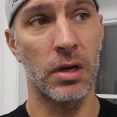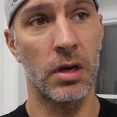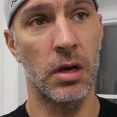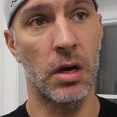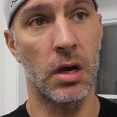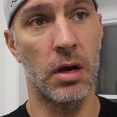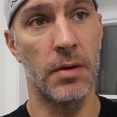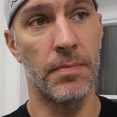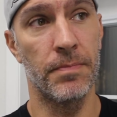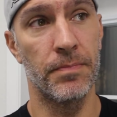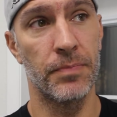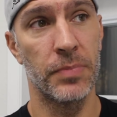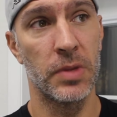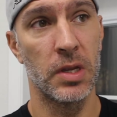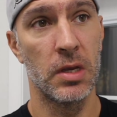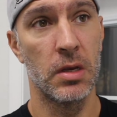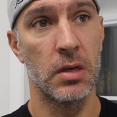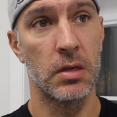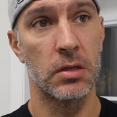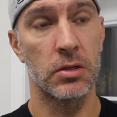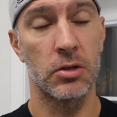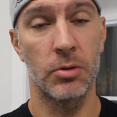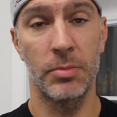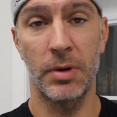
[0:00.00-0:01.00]

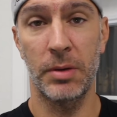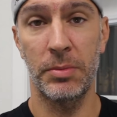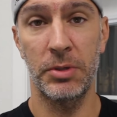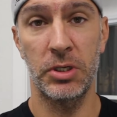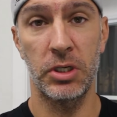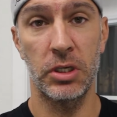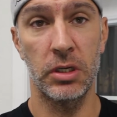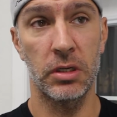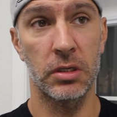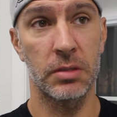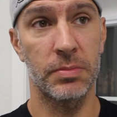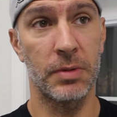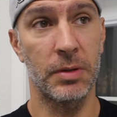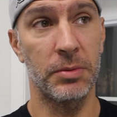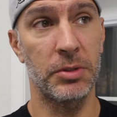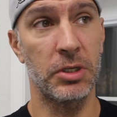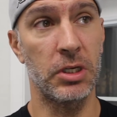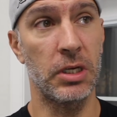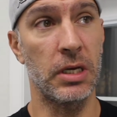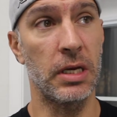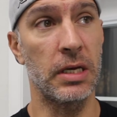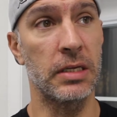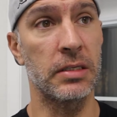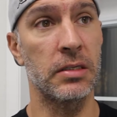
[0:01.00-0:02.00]
So maybe she is, maybe
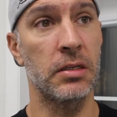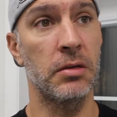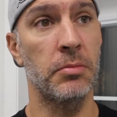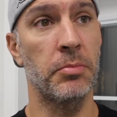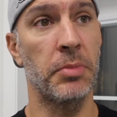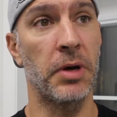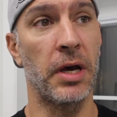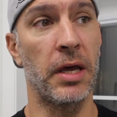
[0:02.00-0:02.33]
she isn't.